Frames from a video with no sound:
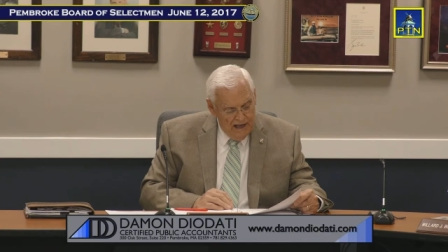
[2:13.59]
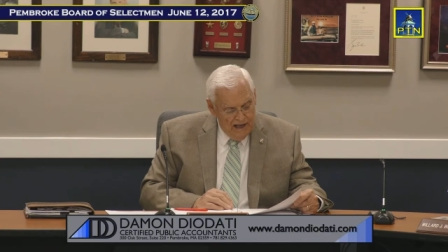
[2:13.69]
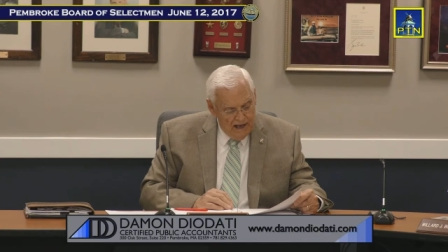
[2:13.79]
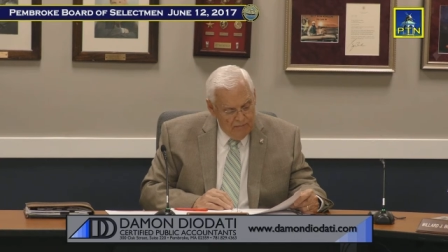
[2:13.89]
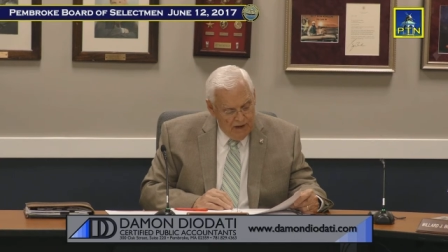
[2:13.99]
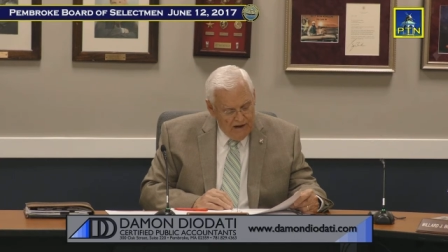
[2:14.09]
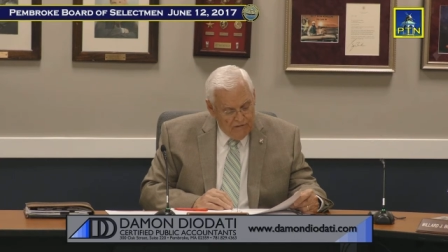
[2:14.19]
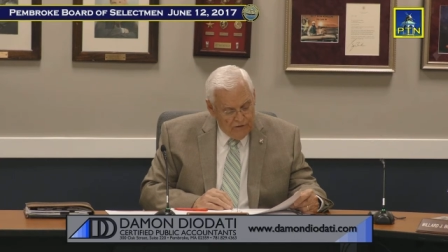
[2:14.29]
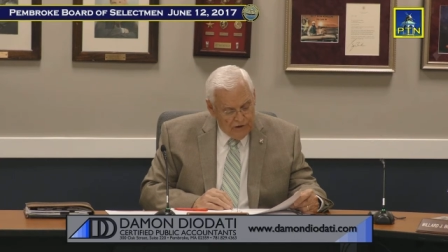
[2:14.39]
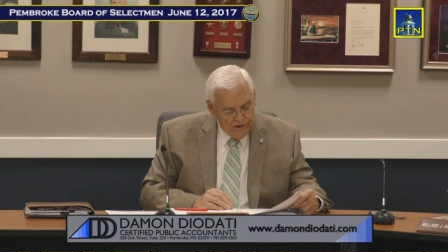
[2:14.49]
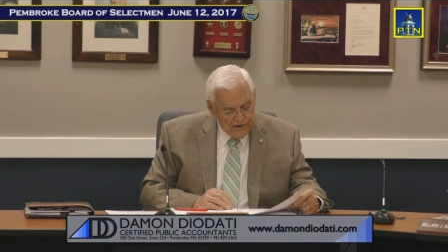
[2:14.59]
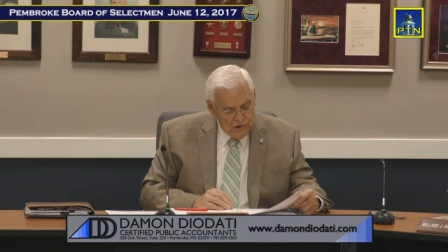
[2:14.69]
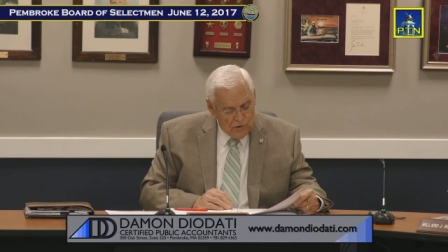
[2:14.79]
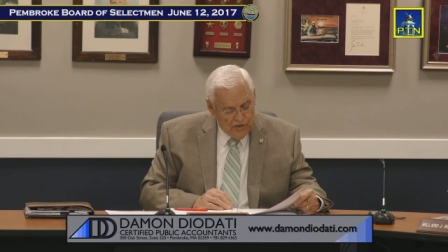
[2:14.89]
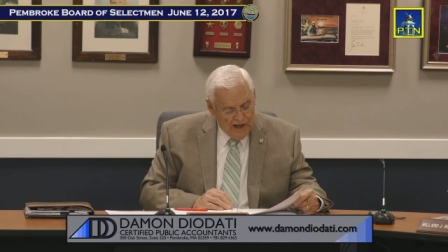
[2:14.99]
and May 1,
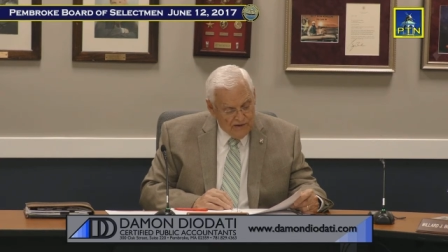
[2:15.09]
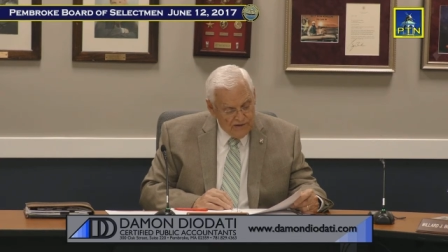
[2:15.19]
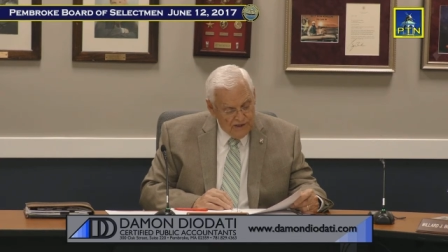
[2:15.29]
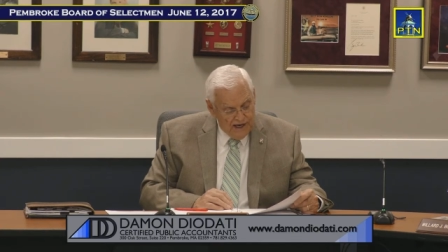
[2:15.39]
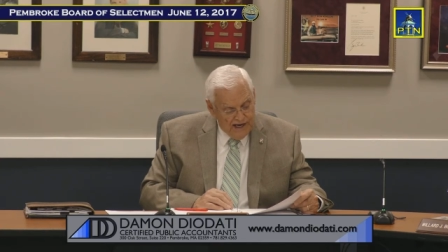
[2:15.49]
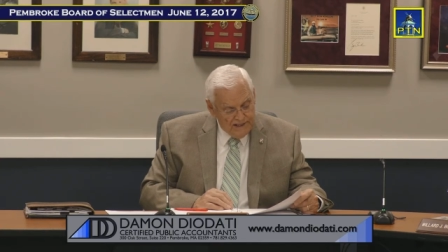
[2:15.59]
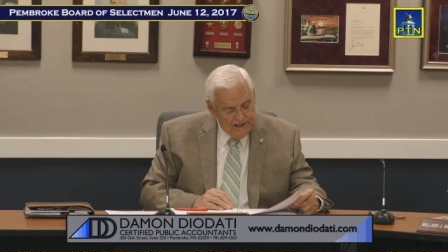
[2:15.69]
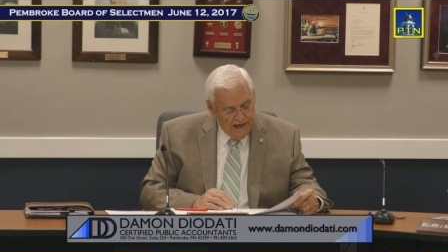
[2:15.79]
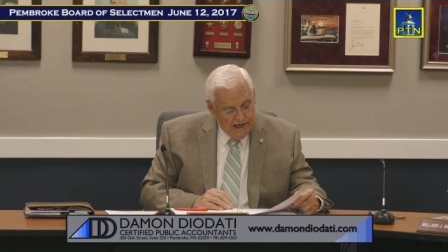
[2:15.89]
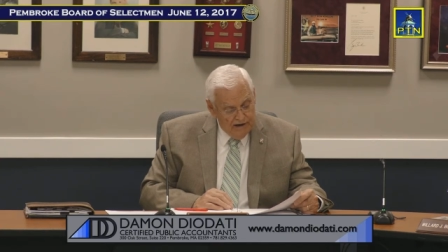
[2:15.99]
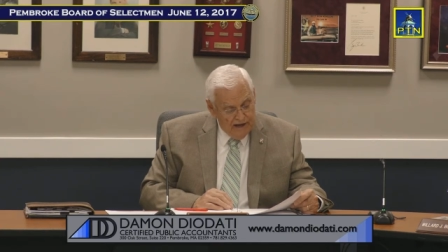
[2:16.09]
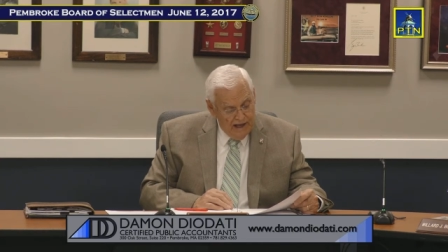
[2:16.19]
2018.